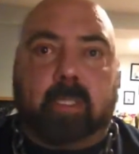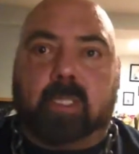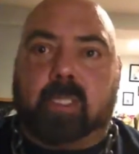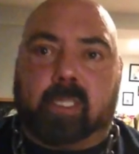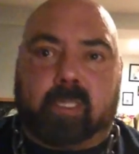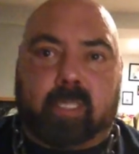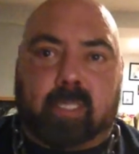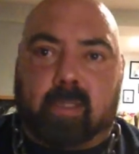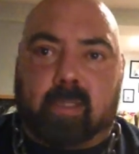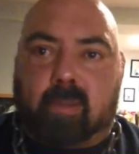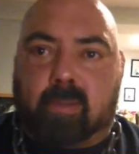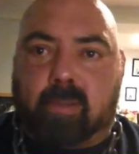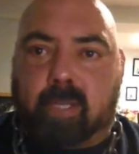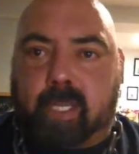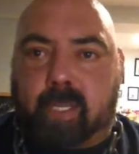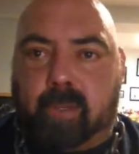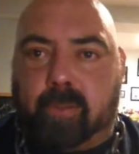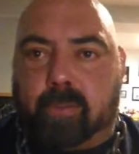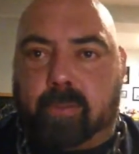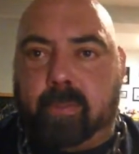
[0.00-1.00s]
but 6 sets of
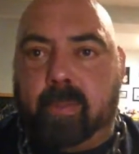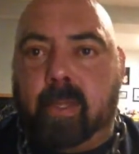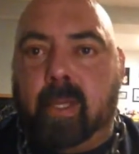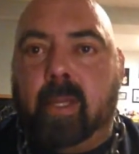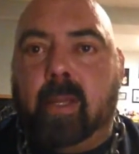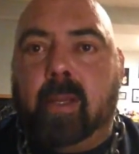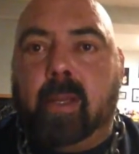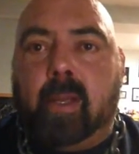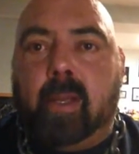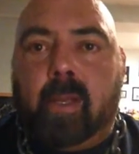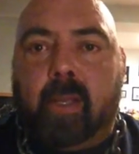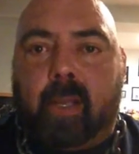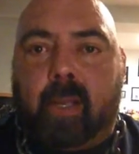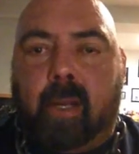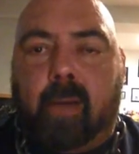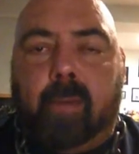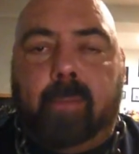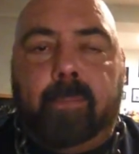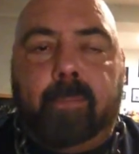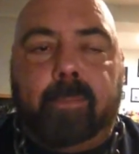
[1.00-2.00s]
3 kills
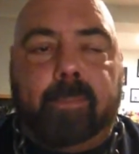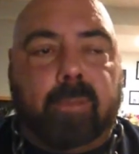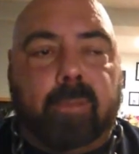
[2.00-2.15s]
them,